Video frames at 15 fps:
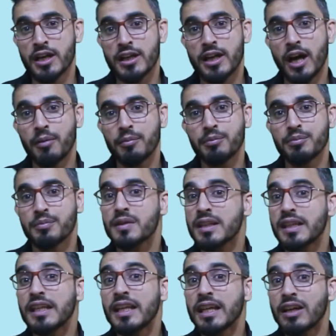comes
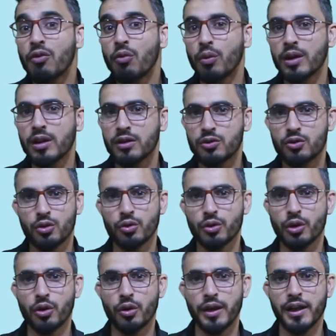equal
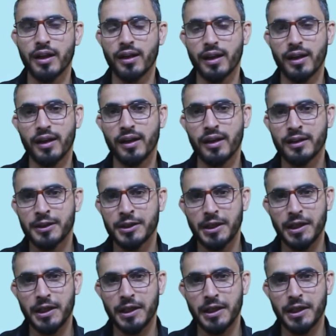to in